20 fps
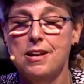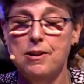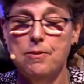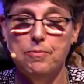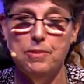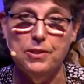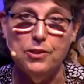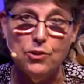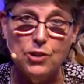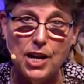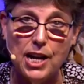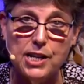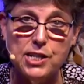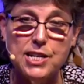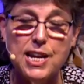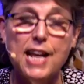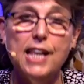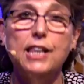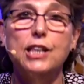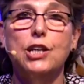But they're not
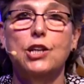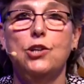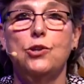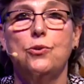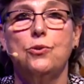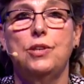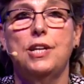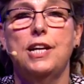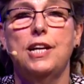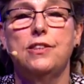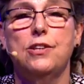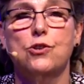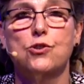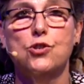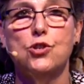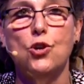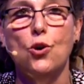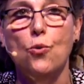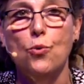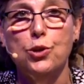telling you that there's
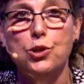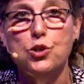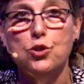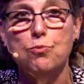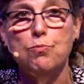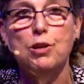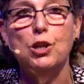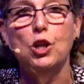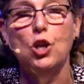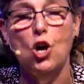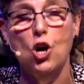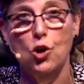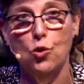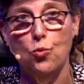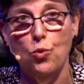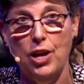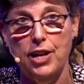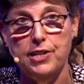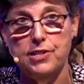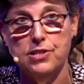going to be long
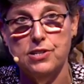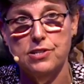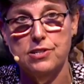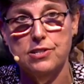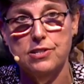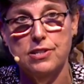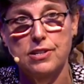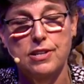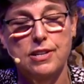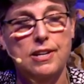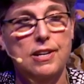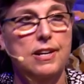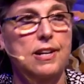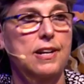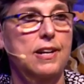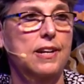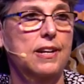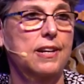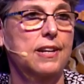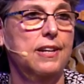waits.
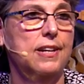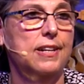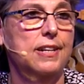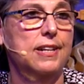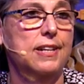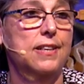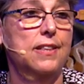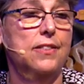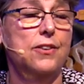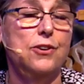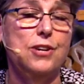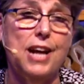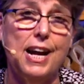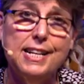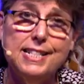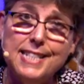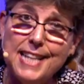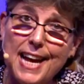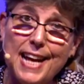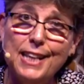They're
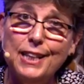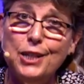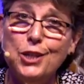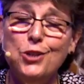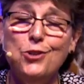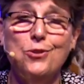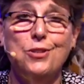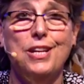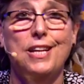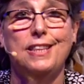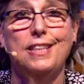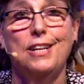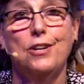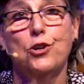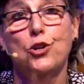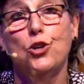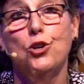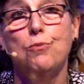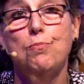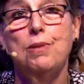not telling you that there
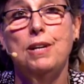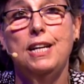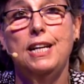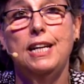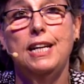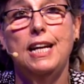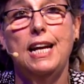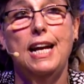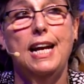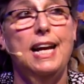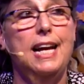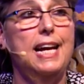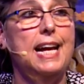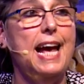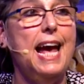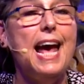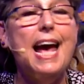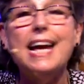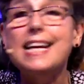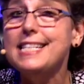could be an
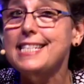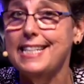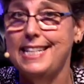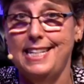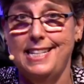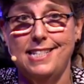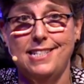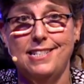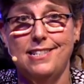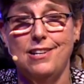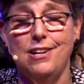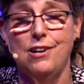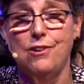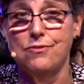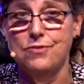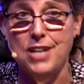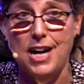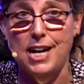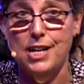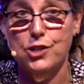exodus
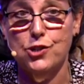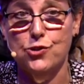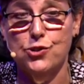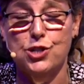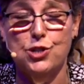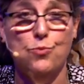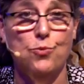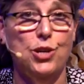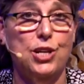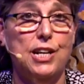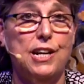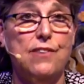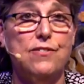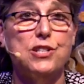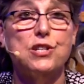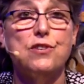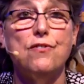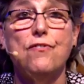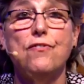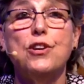of doctors and we could have a
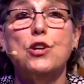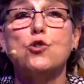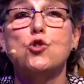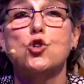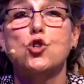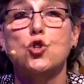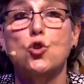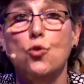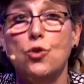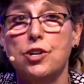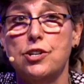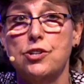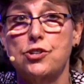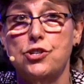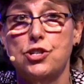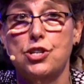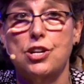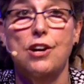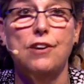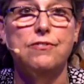severe
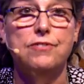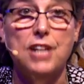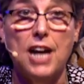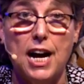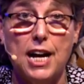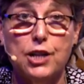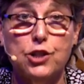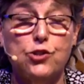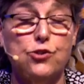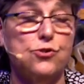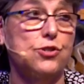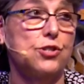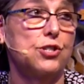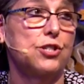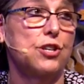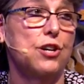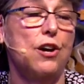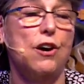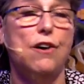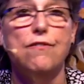shortage of
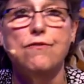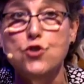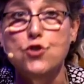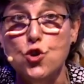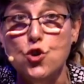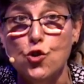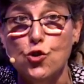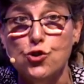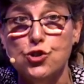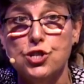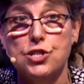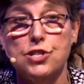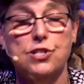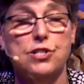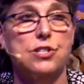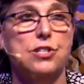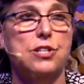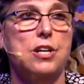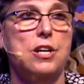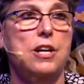doctors, of
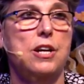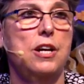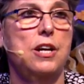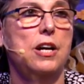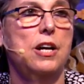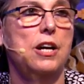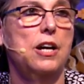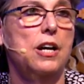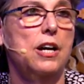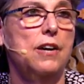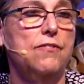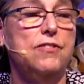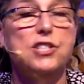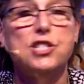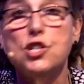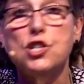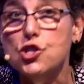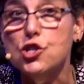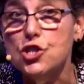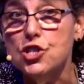nurses,
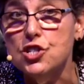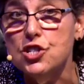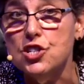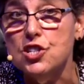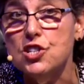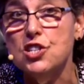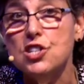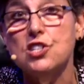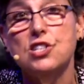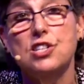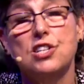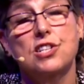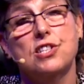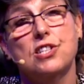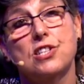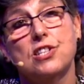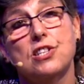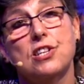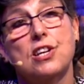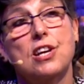physician's
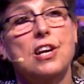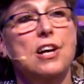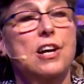assistants,